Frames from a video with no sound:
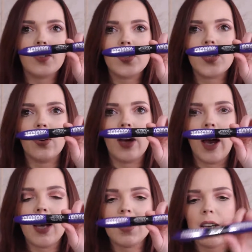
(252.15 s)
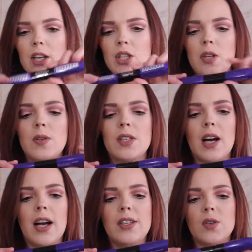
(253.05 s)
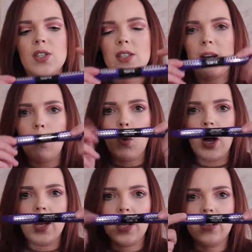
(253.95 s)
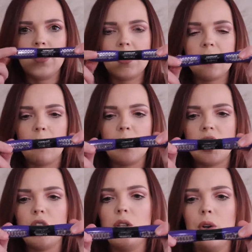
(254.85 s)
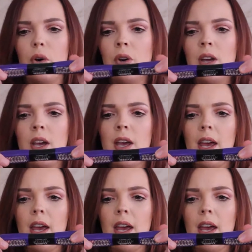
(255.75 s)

So it has like two sides or step one and then step two.